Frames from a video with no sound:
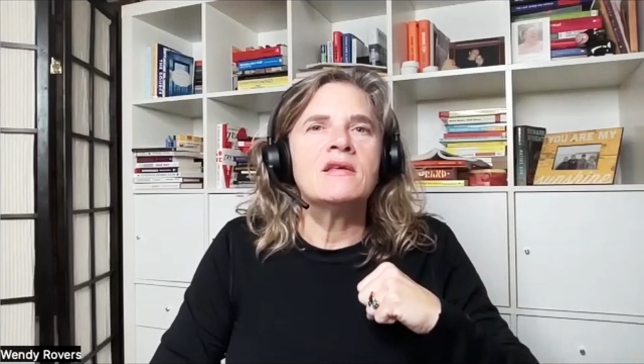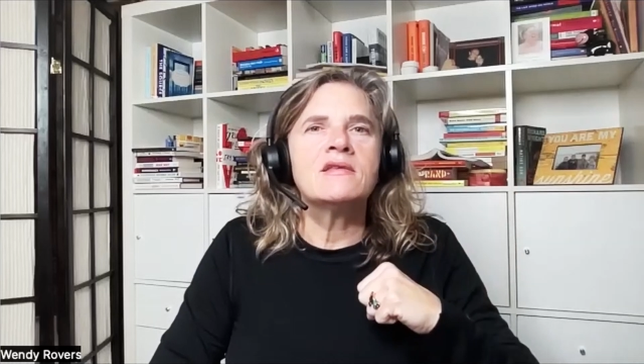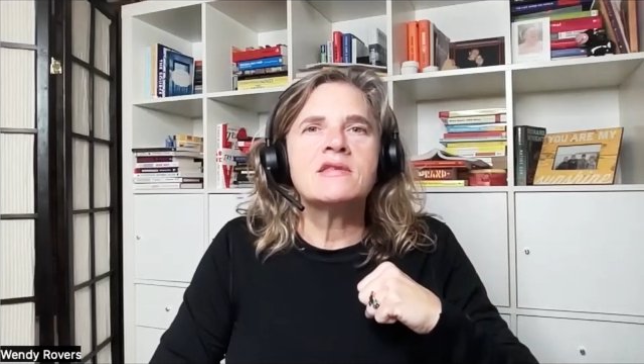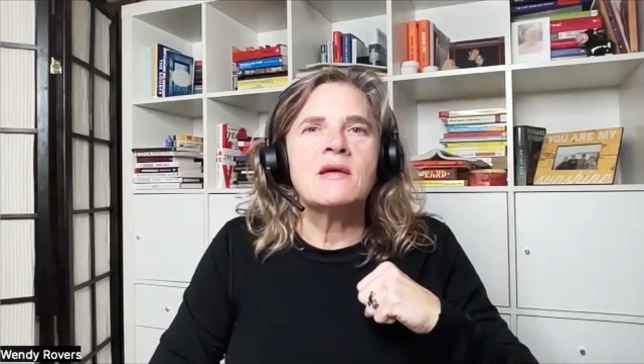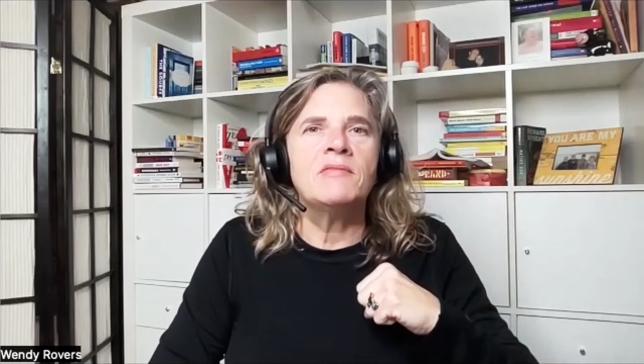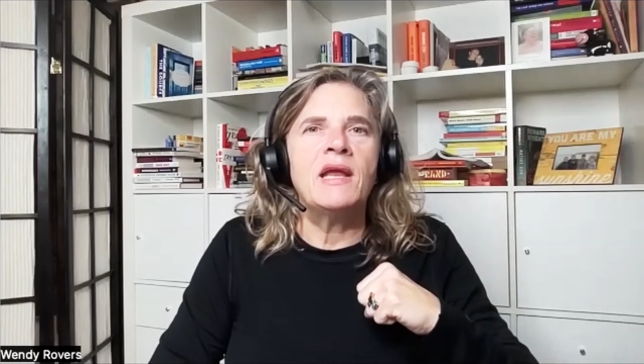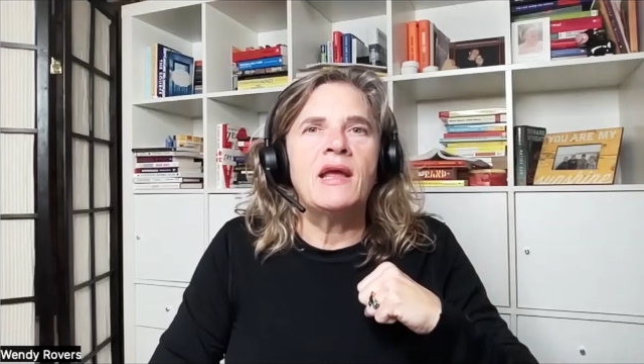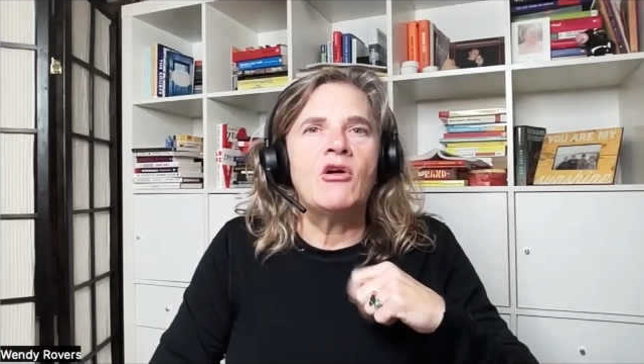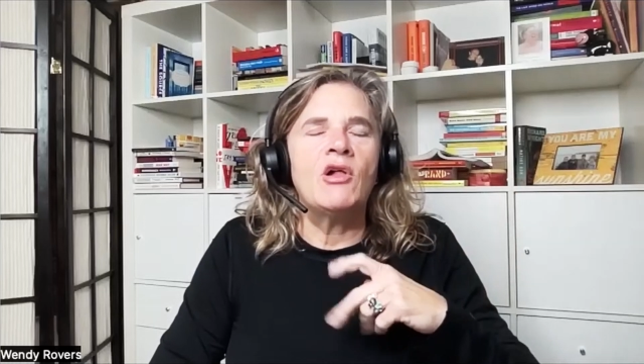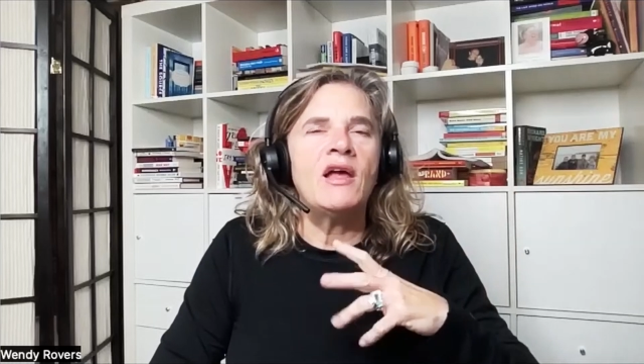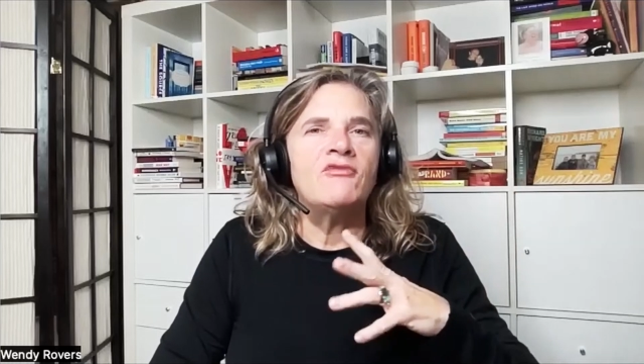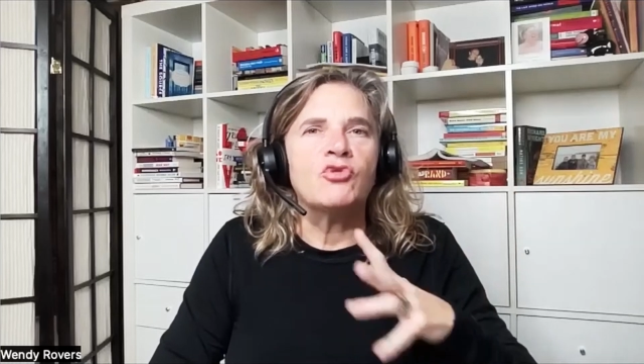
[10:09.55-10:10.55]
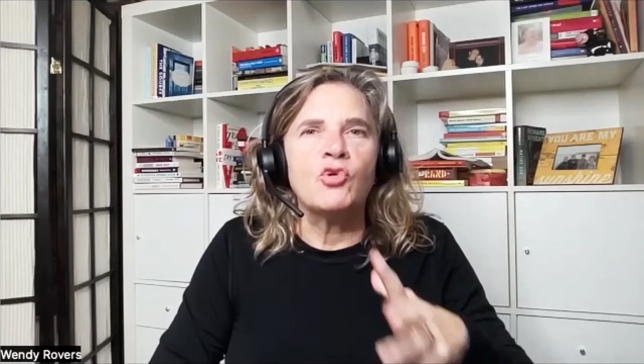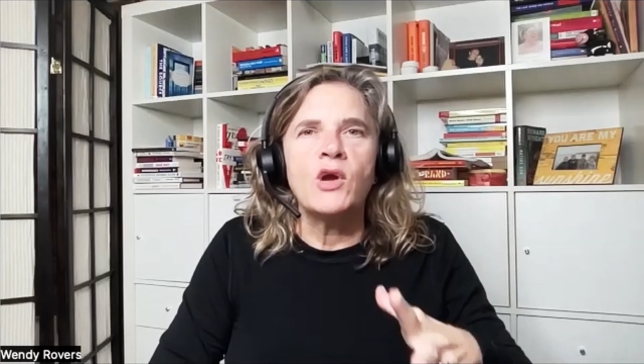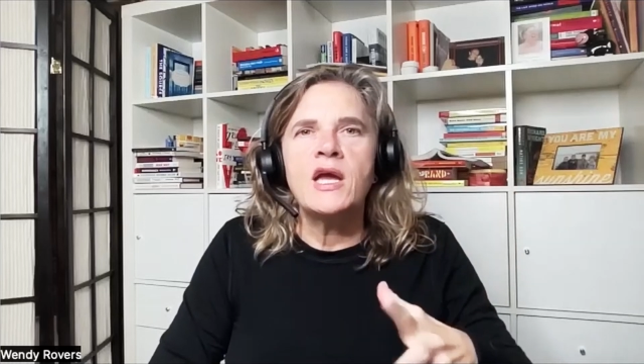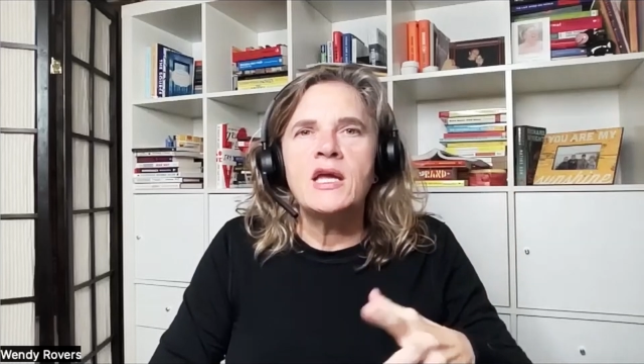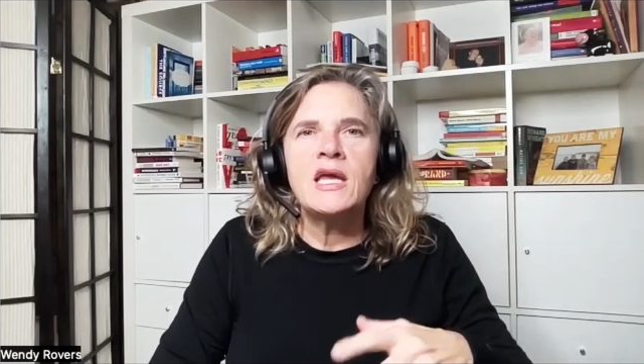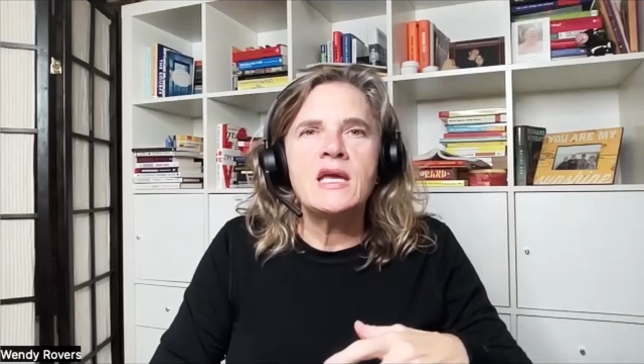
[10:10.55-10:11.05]
Someday I'll have
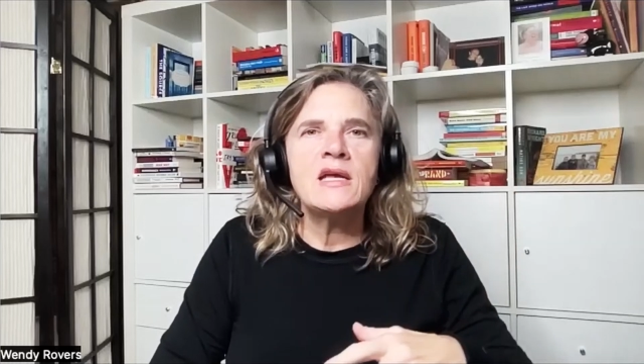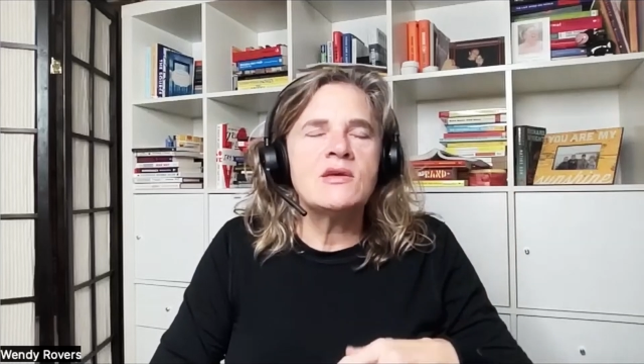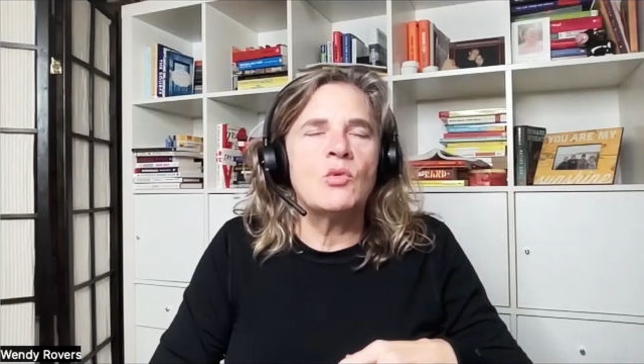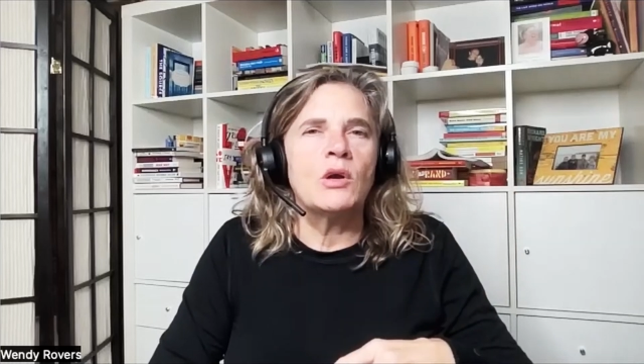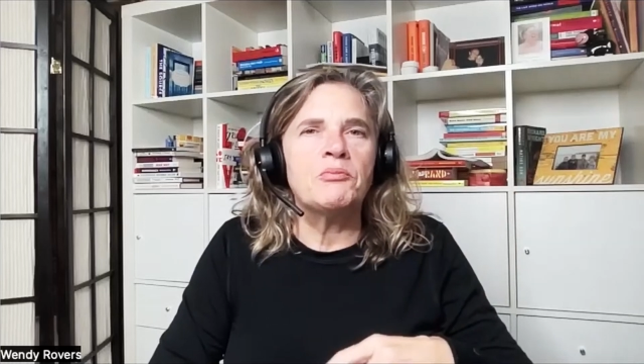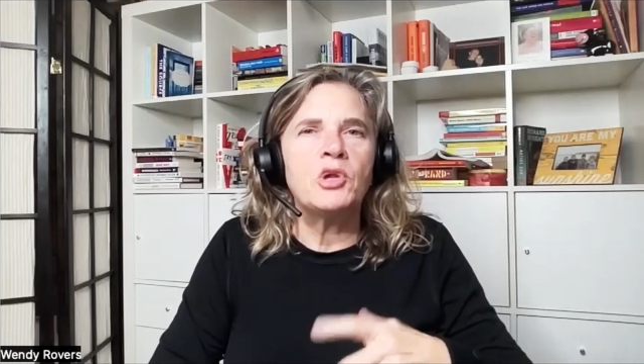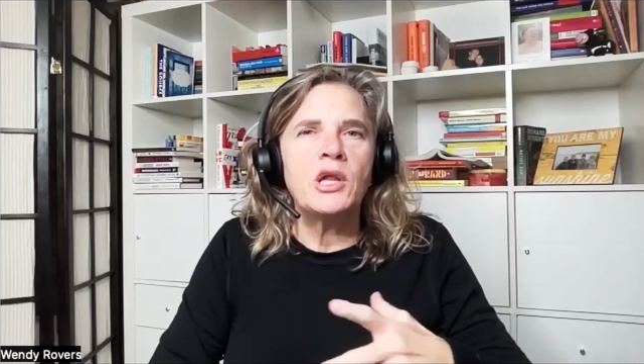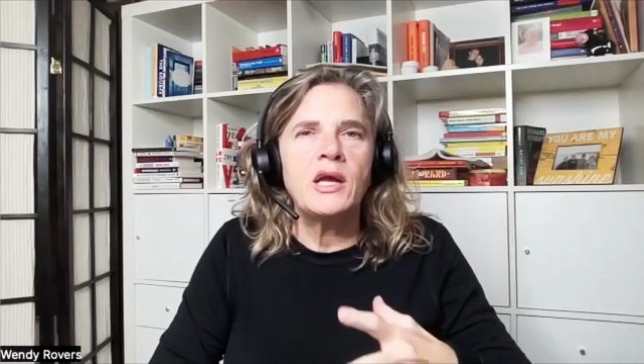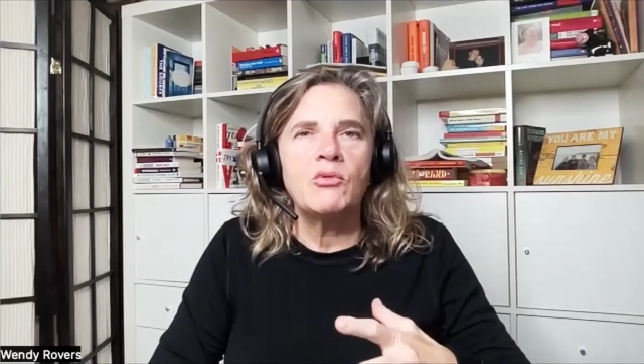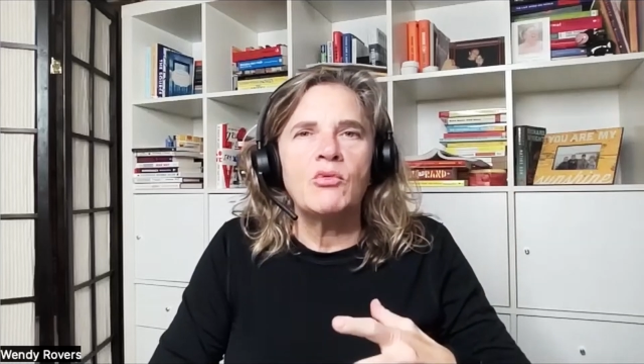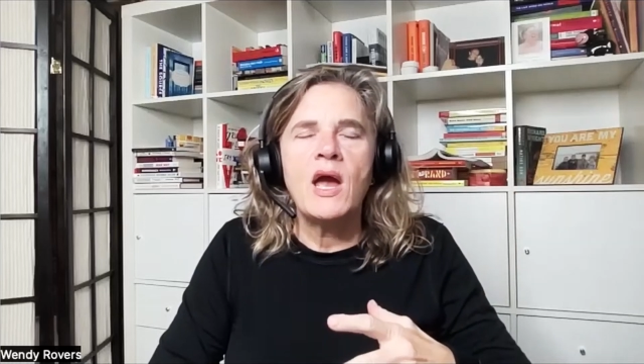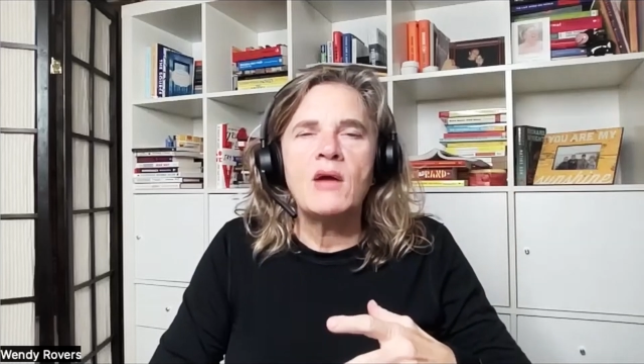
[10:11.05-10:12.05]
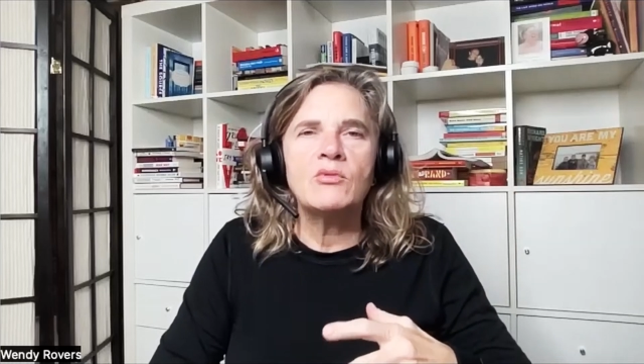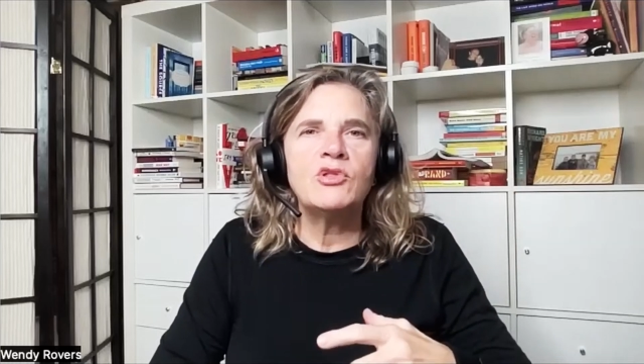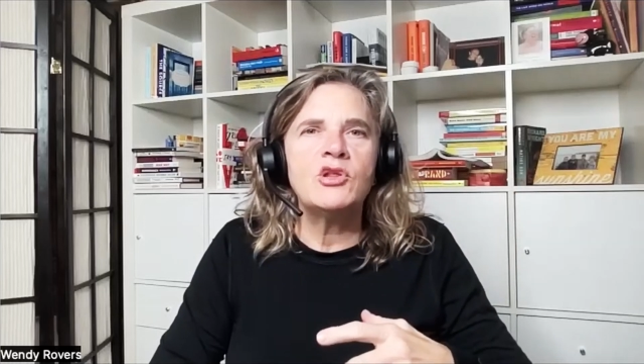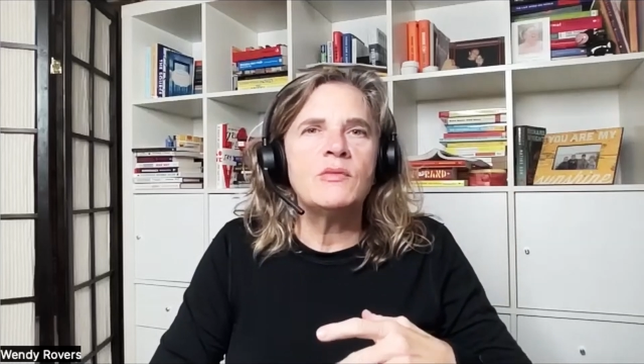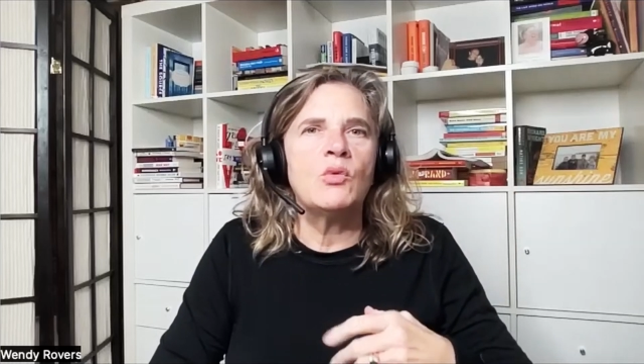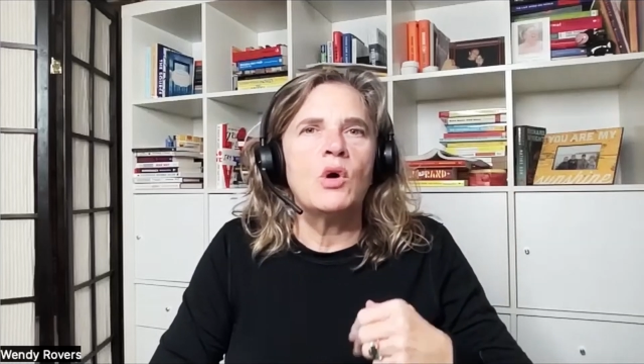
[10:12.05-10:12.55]
grandkids. I want to play around with them.